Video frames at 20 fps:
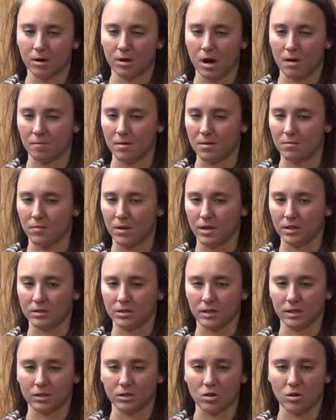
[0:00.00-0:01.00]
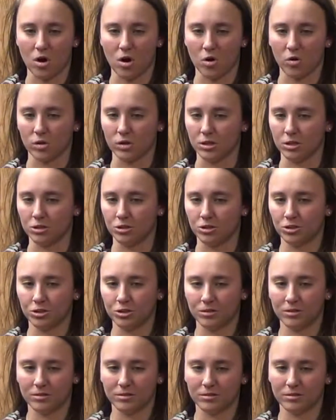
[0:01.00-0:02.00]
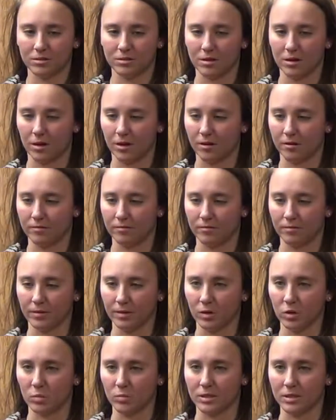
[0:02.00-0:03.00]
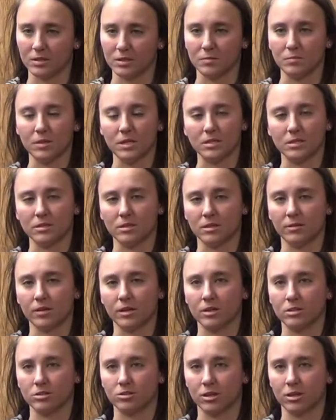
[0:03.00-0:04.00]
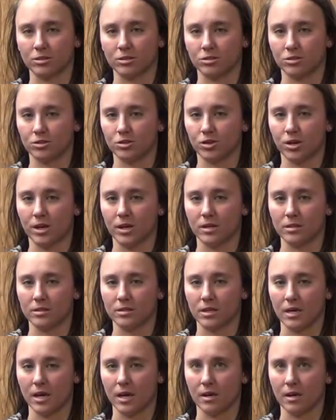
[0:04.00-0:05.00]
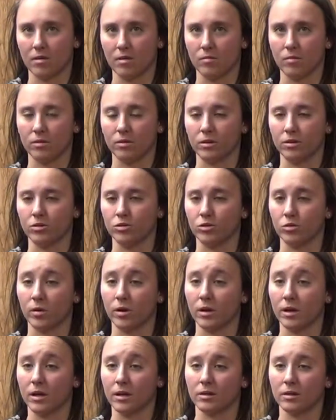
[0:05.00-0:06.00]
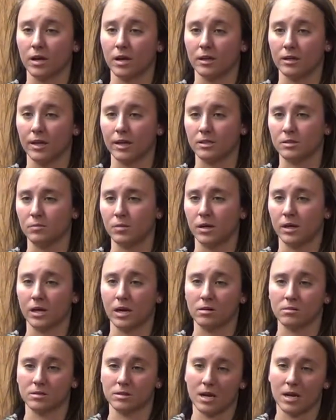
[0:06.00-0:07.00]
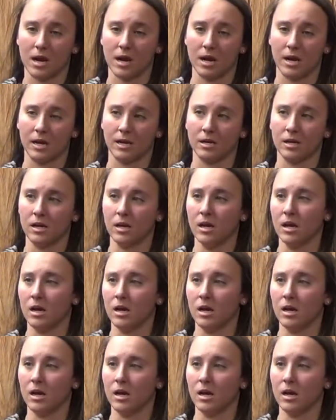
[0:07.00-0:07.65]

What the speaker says: got my basic knowledge of little bits and pieces of the construction trades, and I really enjoyed it. I liked being outside.